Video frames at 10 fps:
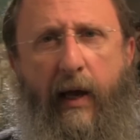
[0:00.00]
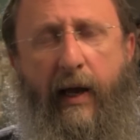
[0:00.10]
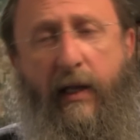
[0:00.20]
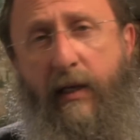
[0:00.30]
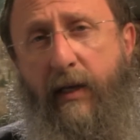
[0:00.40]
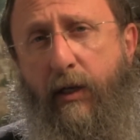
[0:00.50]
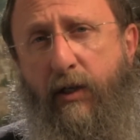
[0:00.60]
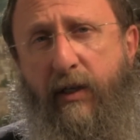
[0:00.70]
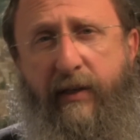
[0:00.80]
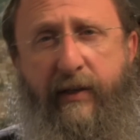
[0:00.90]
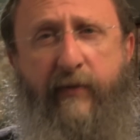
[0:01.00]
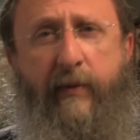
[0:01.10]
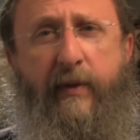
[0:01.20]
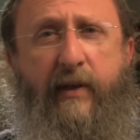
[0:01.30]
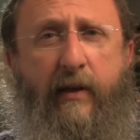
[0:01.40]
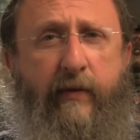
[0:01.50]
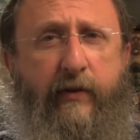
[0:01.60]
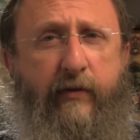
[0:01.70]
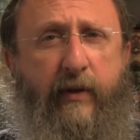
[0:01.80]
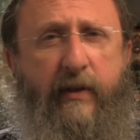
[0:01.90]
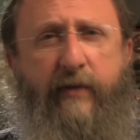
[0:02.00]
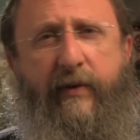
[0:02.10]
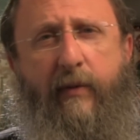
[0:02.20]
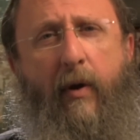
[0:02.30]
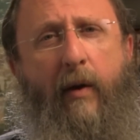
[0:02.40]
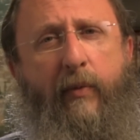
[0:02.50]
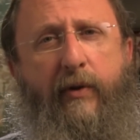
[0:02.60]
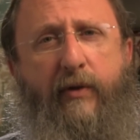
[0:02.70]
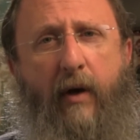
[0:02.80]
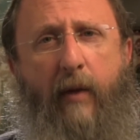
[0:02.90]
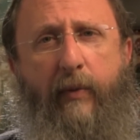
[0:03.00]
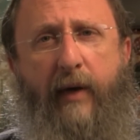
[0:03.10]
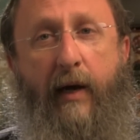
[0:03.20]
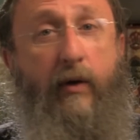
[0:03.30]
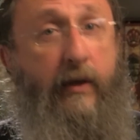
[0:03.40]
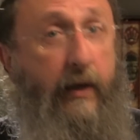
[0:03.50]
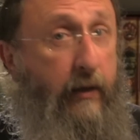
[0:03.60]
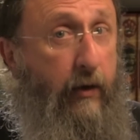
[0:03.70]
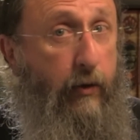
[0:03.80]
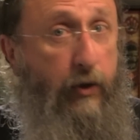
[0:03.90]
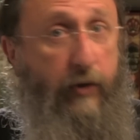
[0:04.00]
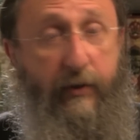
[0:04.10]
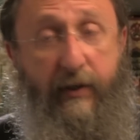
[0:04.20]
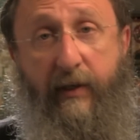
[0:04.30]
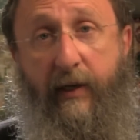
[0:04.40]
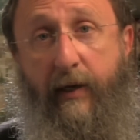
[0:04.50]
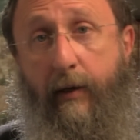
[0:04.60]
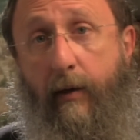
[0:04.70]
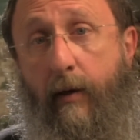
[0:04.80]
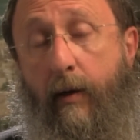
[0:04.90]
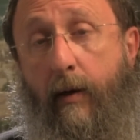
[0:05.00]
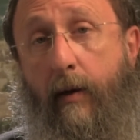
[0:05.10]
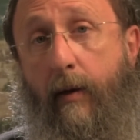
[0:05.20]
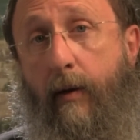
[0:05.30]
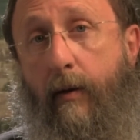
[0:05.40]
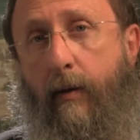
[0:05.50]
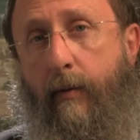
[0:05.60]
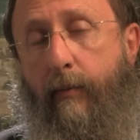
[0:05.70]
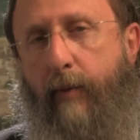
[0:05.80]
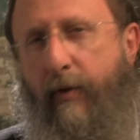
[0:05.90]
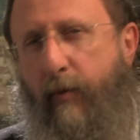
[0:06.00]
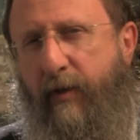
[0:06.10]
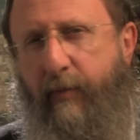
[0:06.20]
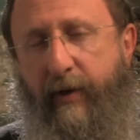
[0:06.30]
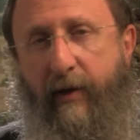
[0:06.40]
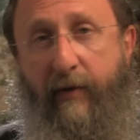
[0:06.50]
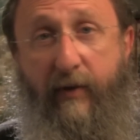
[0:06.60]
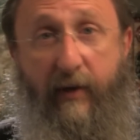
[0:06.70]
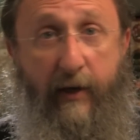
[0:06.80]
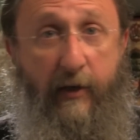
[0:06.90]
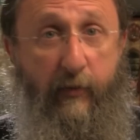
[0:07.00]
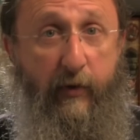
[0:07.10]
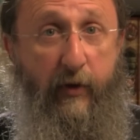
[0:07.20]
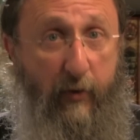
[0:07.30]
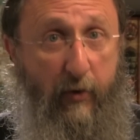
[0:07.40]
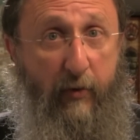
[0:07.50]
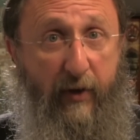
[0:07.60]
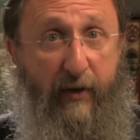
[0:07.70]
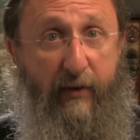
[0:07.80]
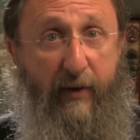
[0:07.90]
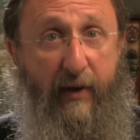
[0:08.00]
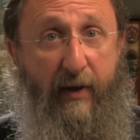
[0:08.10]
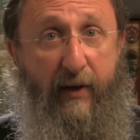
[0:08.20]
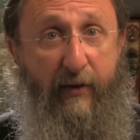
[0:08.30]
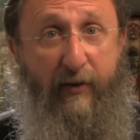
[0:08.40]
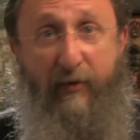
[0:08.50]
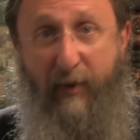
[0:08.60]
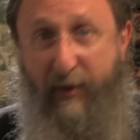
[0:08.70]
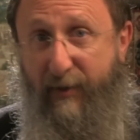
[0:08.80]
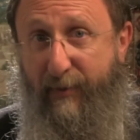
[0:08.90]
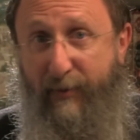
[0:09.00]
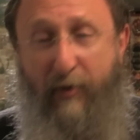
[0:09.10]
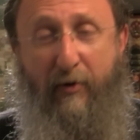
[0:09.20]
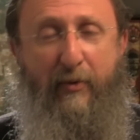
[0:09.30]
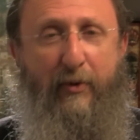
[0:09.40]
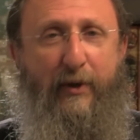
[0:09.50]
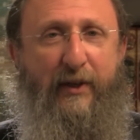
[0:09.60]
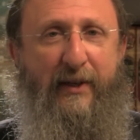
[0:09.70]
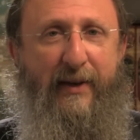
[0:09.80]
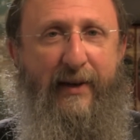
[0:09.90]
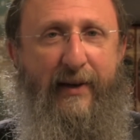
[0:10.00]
alienation is there from the state of Israel? It's a very popular topic. How connected are Jews today? By the way, speaking of the diaspora, you know that in this week's Torah portion,